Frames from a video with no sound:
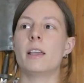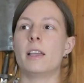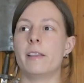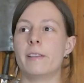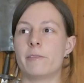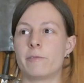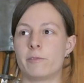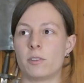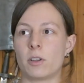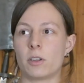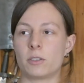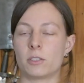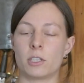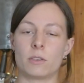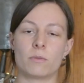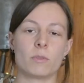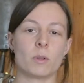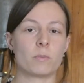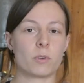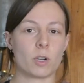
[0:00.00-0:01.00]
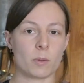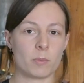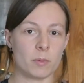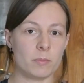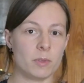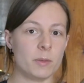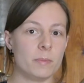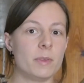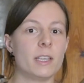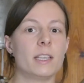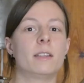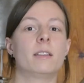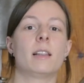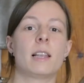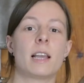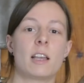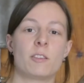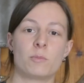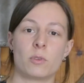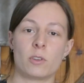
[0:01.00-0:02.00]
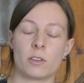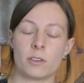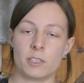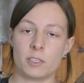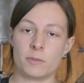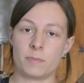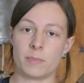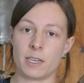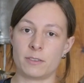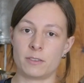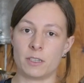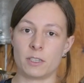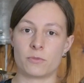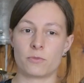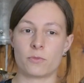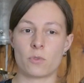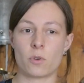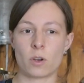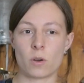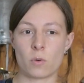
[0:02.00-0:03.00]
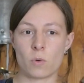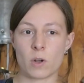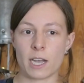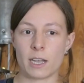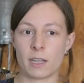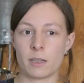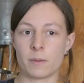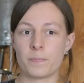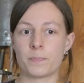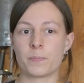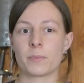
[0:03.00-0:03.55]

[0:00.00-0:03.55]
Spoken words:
If not, this will probably be the last Bolognese Basics for a while.